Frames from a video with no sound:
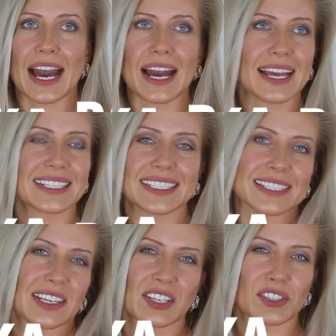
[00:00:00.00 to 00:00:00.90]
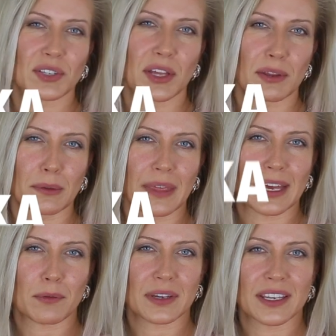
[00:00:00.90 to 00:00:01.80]
I decided to include
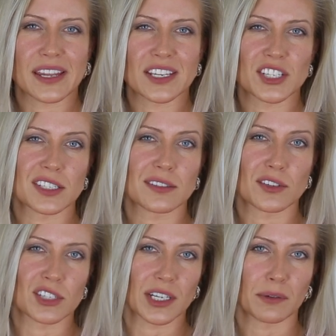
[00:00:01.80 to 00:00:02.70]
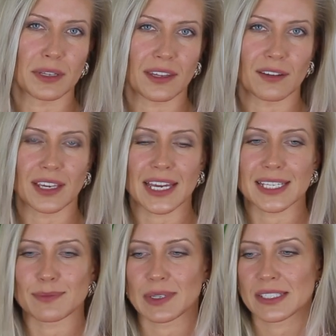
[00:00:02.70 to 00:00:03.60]
that one and just to share with you
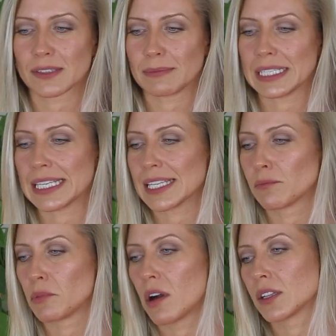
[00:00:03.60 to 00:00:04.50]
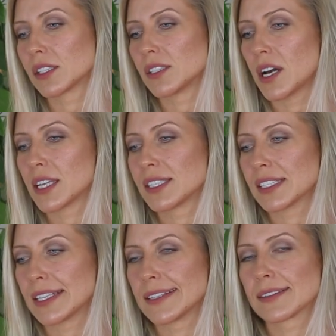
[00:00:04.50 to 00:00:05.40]
guys, but to me, polka dots
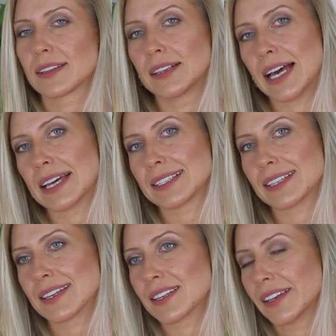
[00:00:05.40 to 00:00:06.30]
is classic